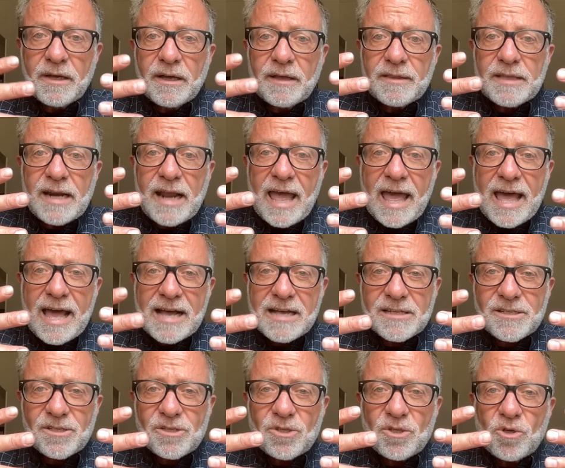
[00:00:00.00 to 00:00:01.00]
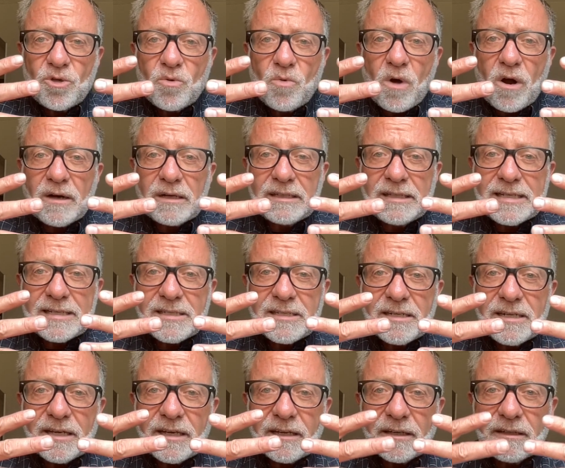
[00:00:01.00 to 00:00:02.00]
Then as you are
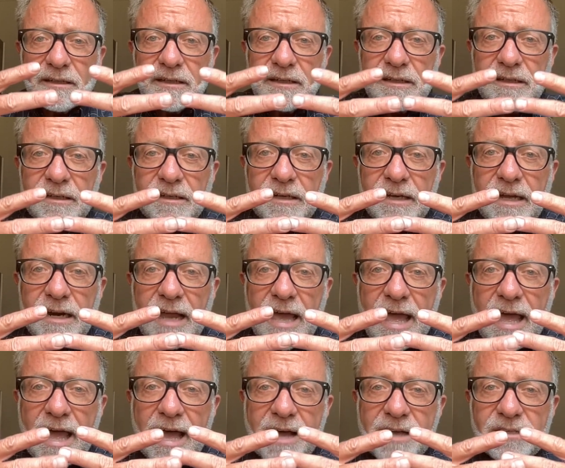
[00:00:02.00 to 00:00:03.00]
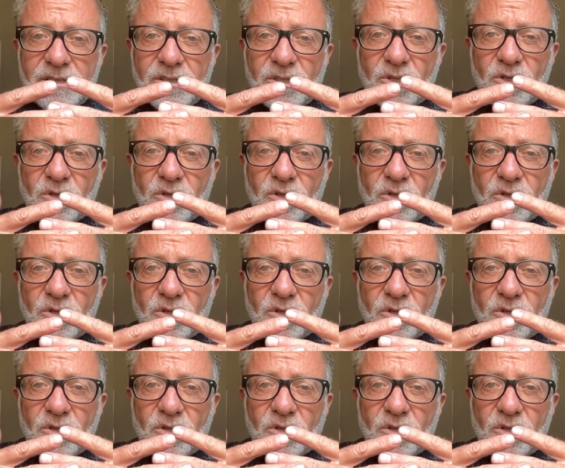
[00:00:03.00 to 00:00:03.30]
listening and as